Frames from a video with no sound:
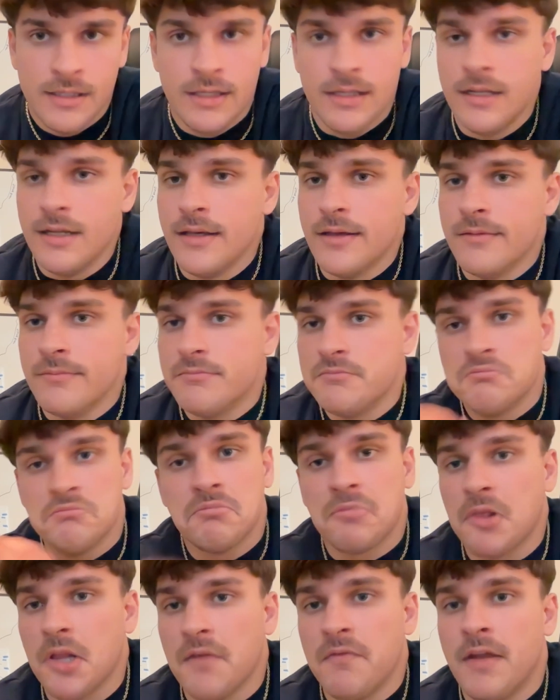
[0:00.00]
And
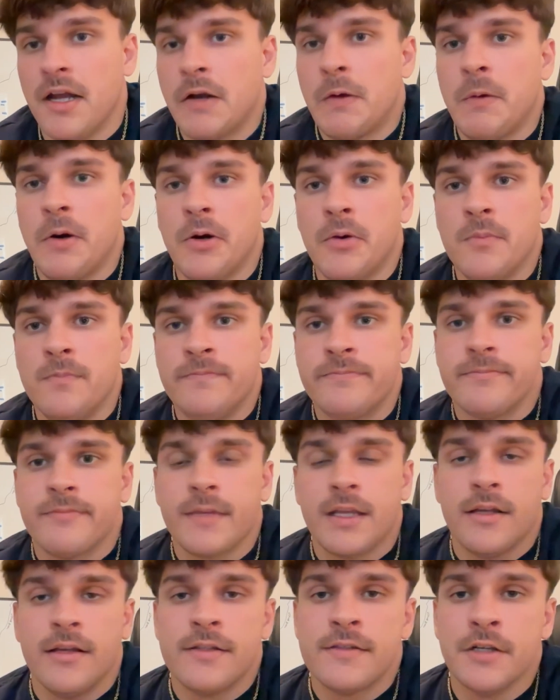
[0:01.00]
love that quote.
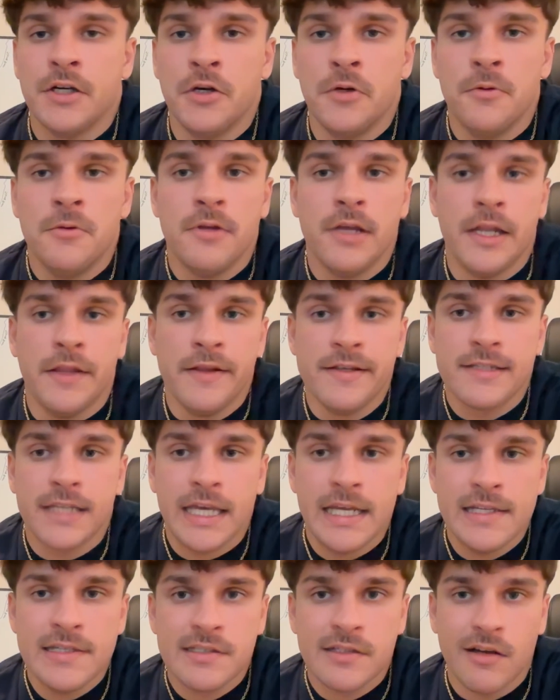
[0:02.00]
So in this
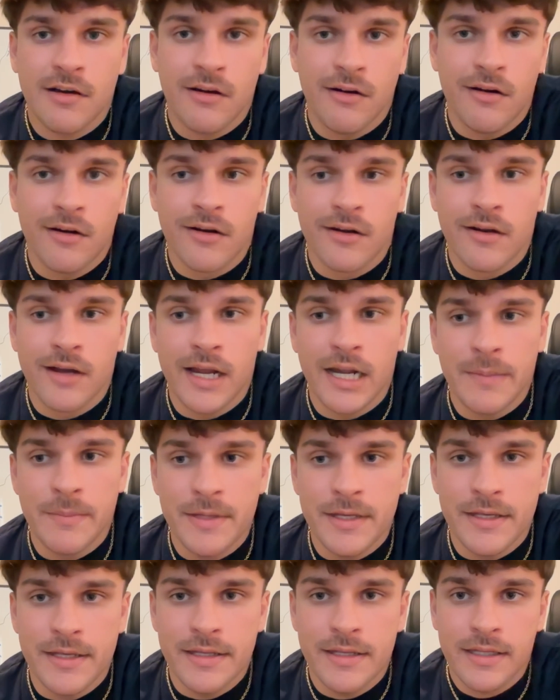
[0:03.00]
case, our
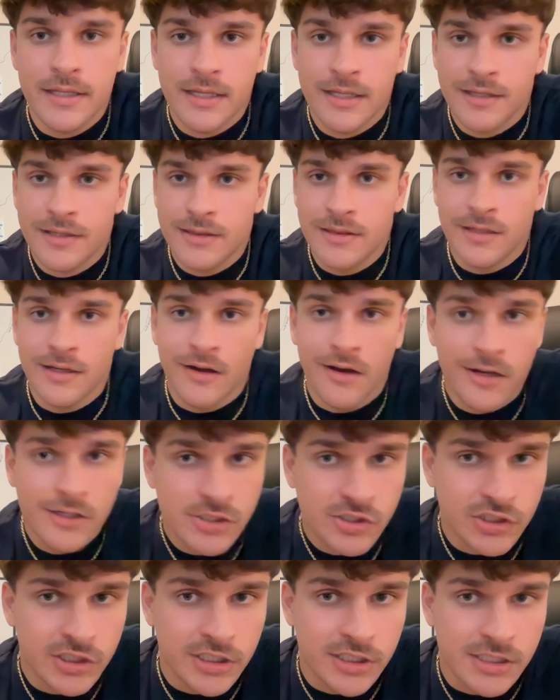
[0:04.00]
enemy, the
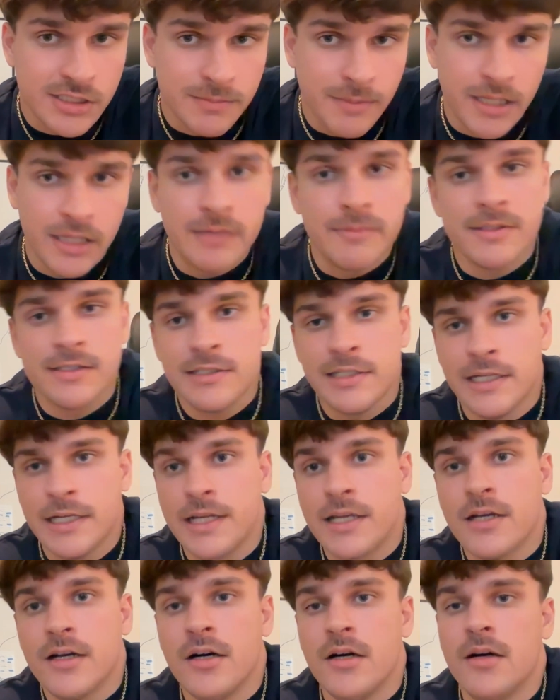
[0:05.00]
Austrians, made the
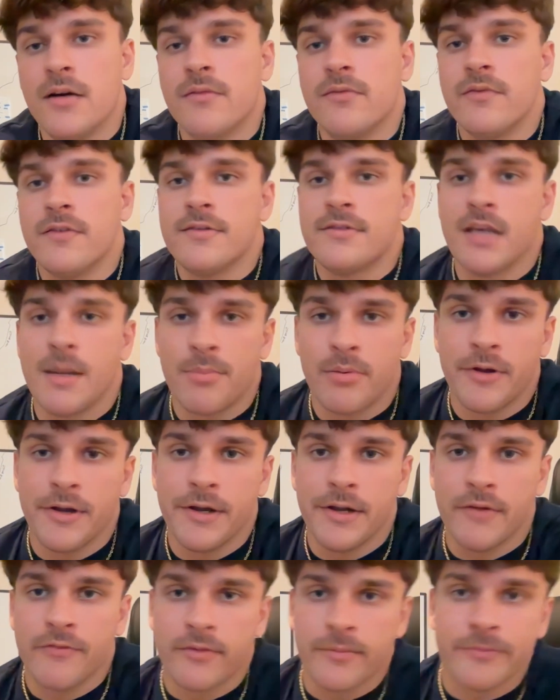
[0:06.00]
mistake of
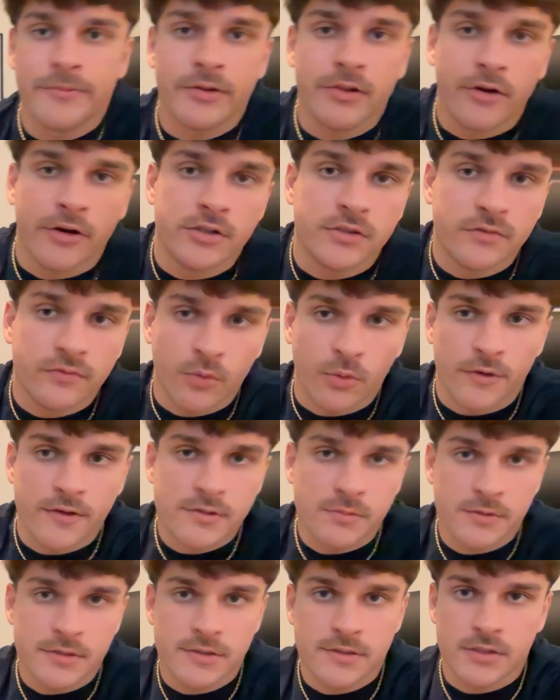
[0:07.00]
separating from the larger
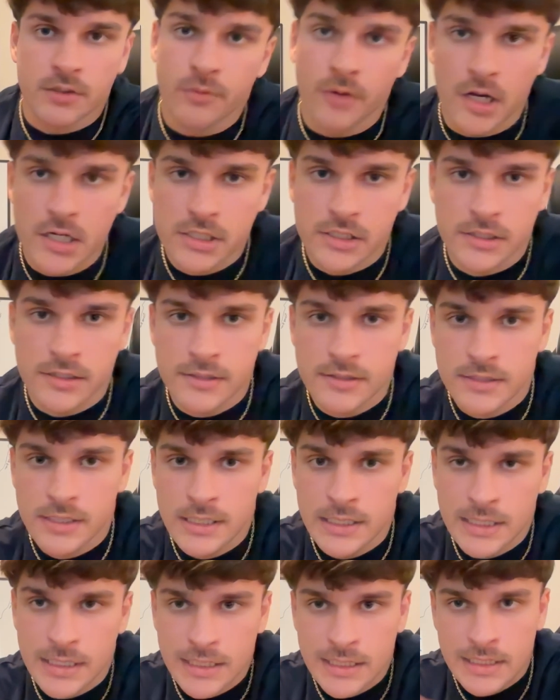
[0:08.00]
force, which is the Russians.
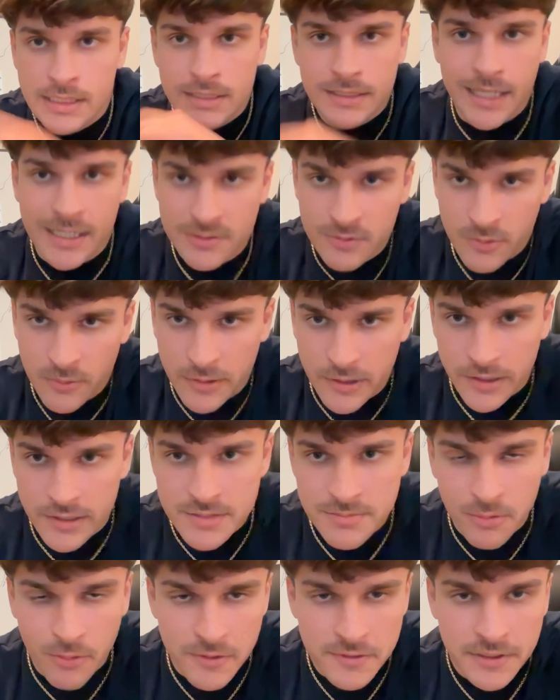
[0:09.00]
That's what we're going to
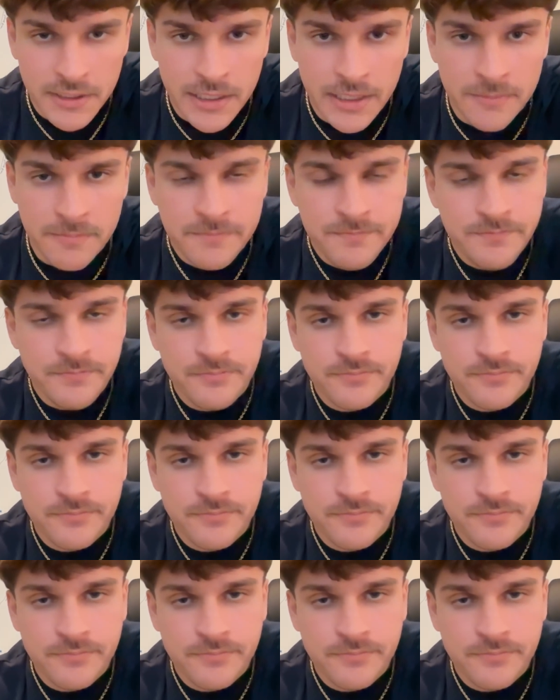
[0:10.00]
exploit today.